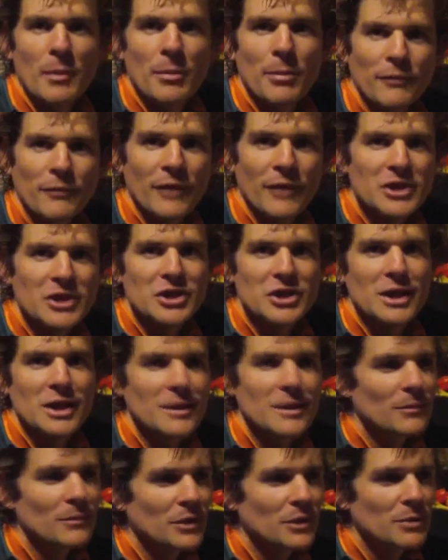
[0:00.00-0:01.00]
in my
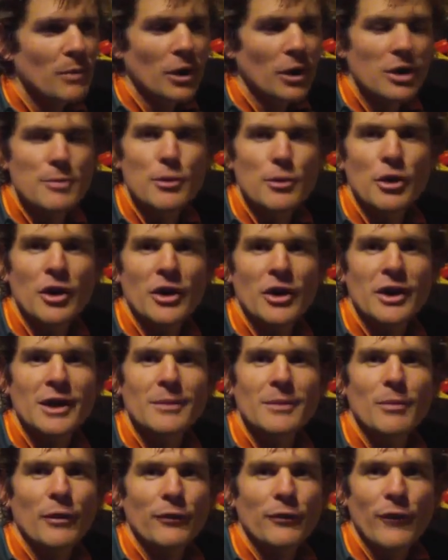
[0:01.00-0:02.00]
profession, in my
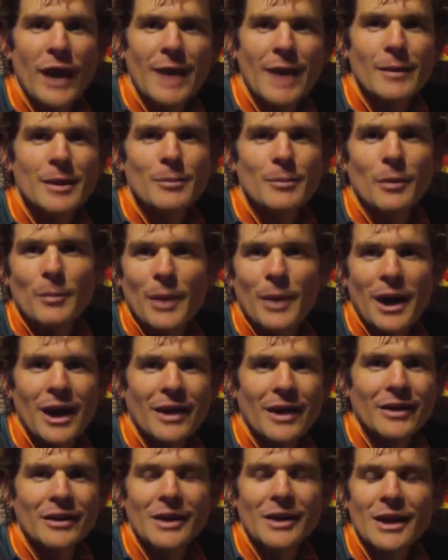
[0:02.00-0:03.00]
community, my family, my
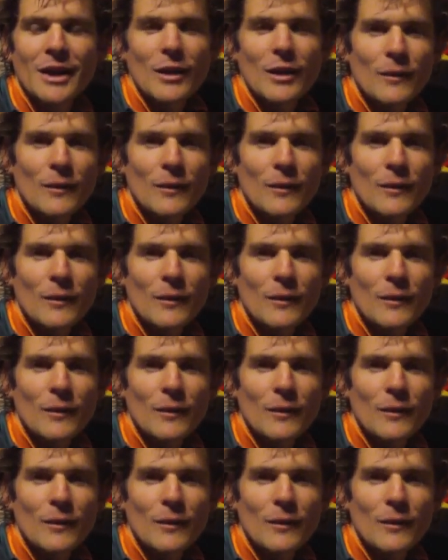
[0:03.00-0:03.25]
partner.